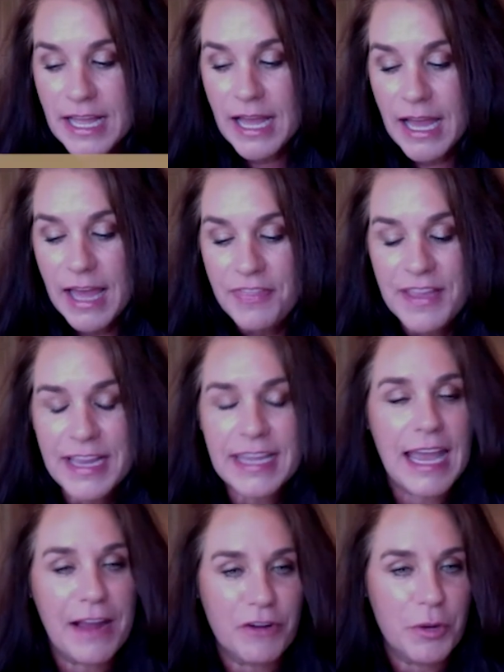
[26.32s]
think, I
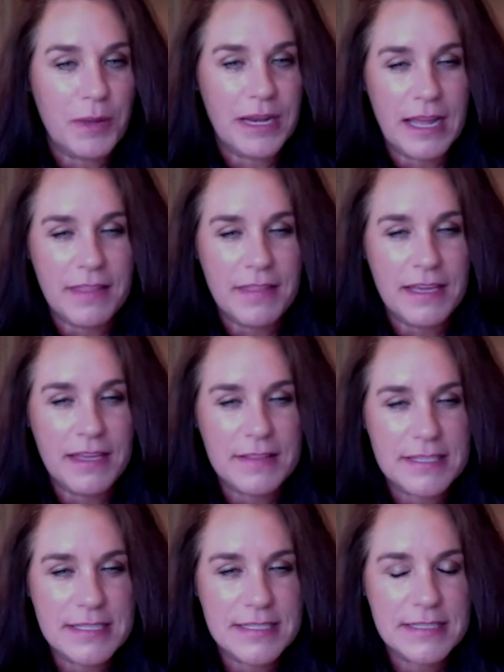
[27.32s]
think everybody, I think
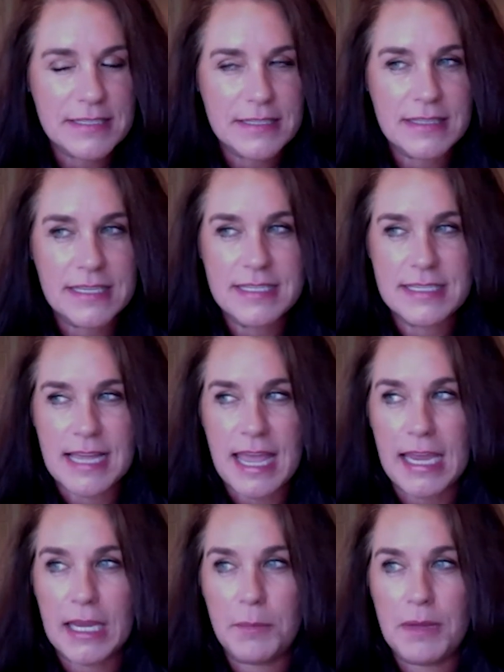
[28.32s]
this
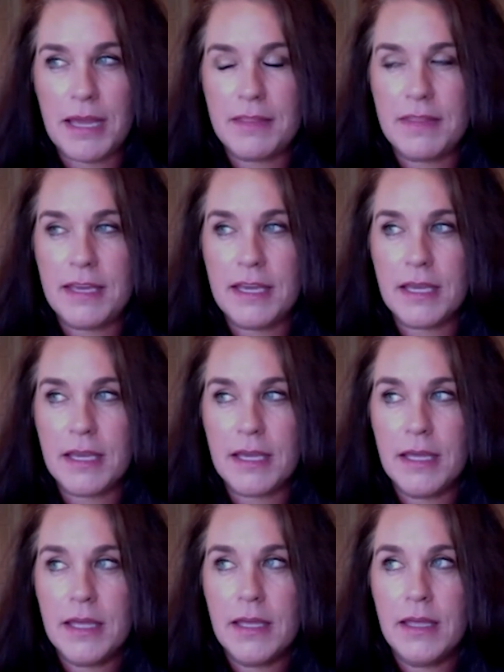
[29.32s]
time, I think
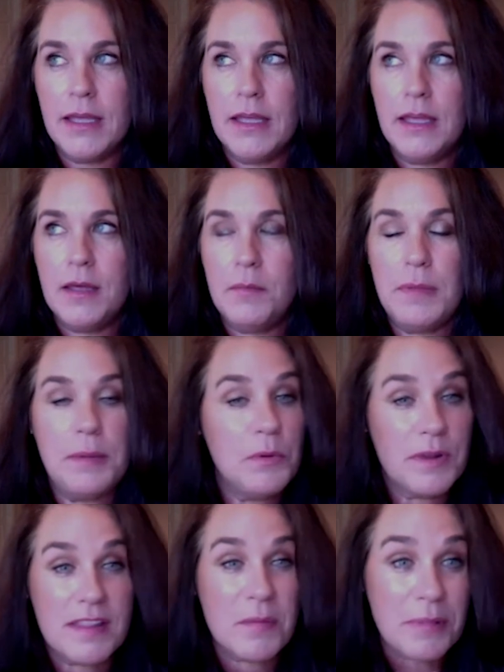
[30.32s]
maybe
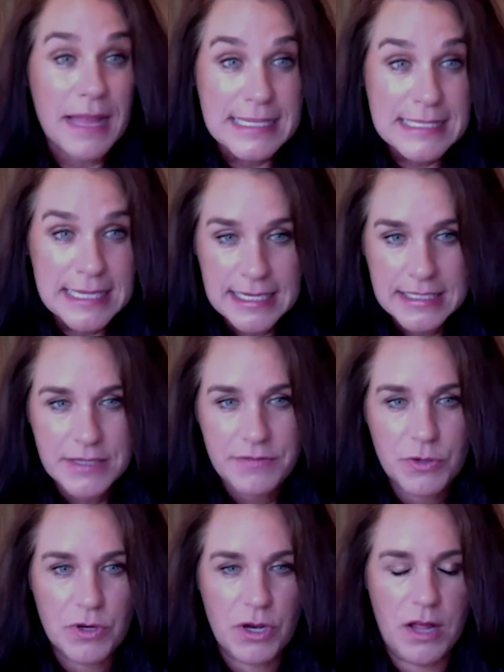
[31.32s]
one of the blessings, if
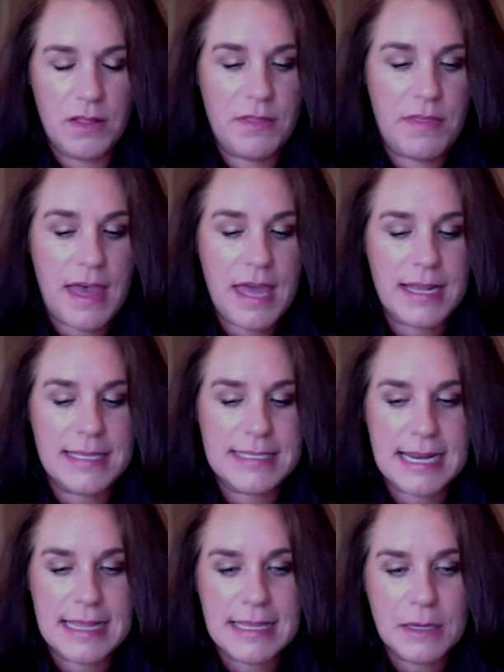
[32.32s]
you can call it that, is
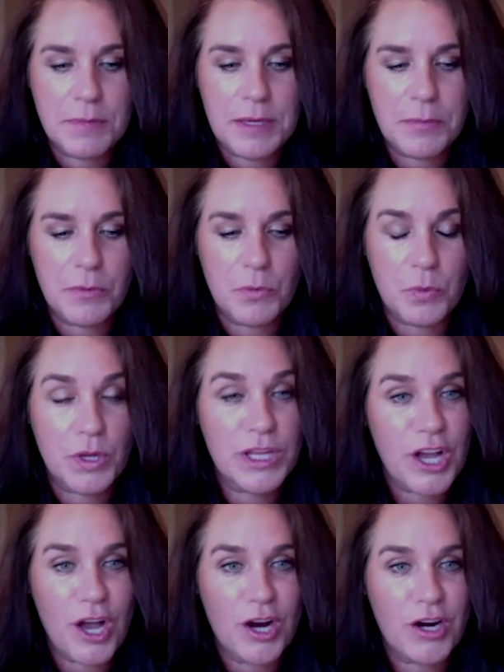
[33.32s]
that I think people
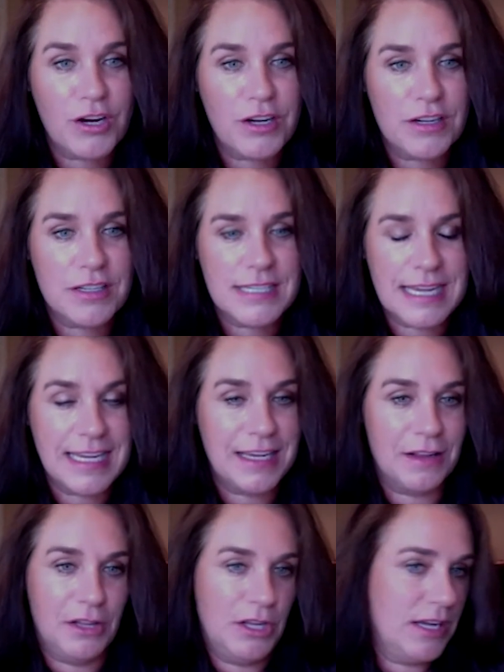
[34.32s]
really are
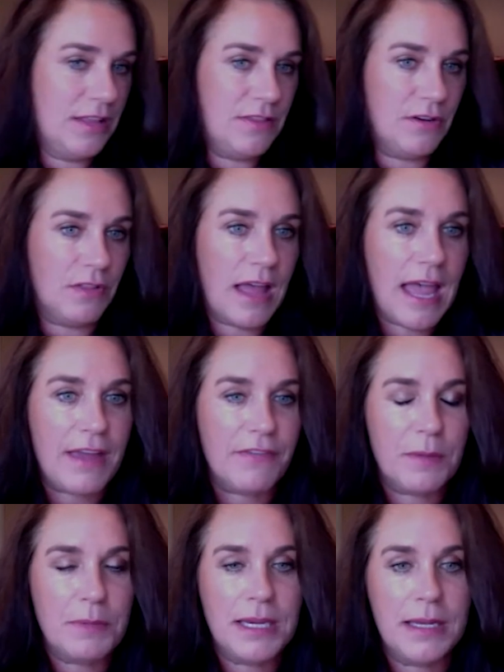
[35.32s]
taking a look at their life.
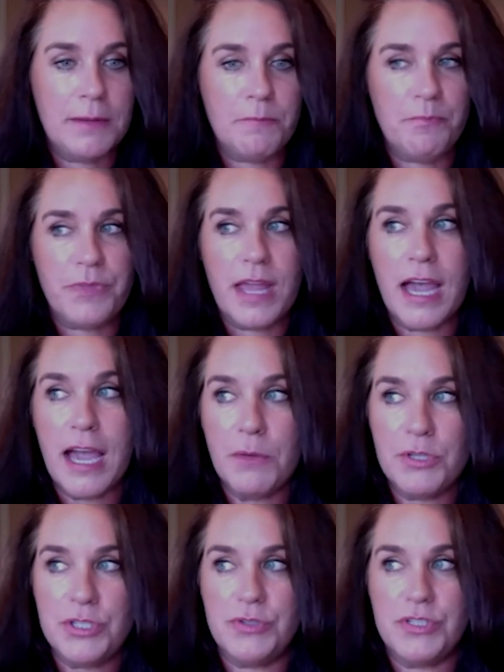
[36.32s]
I mean, I
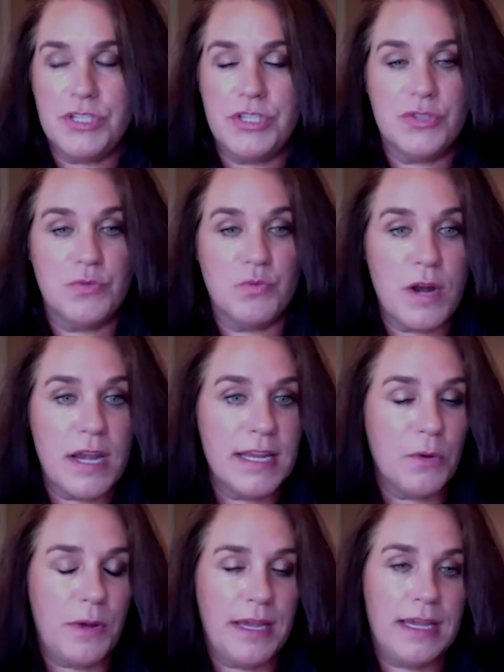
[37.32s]
was used to just running
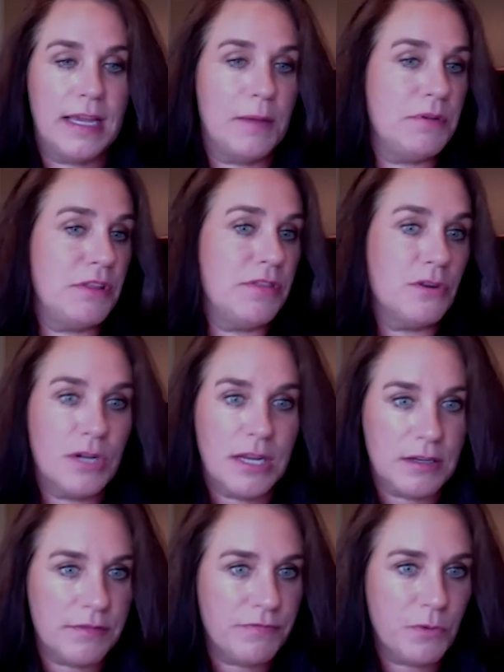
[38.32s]
and waking up to
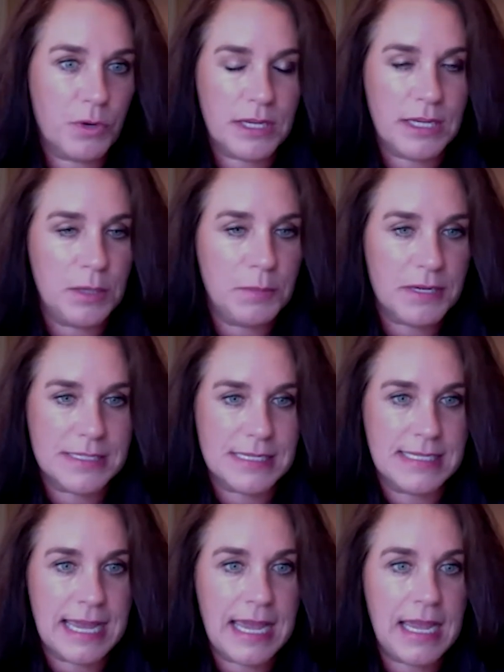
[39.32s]
30 to 40 emails a
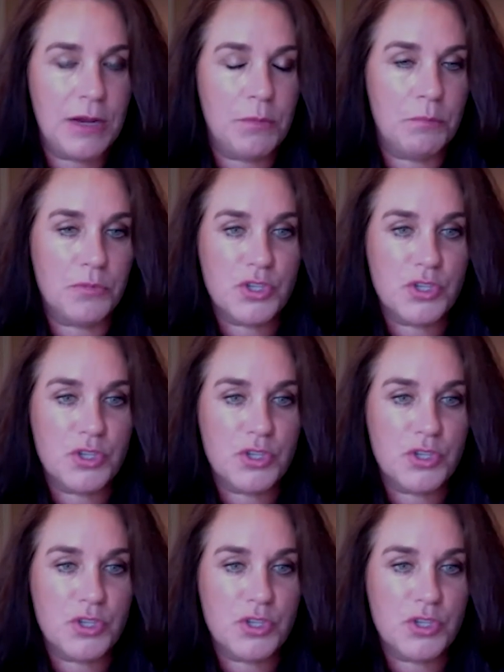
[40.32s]
day,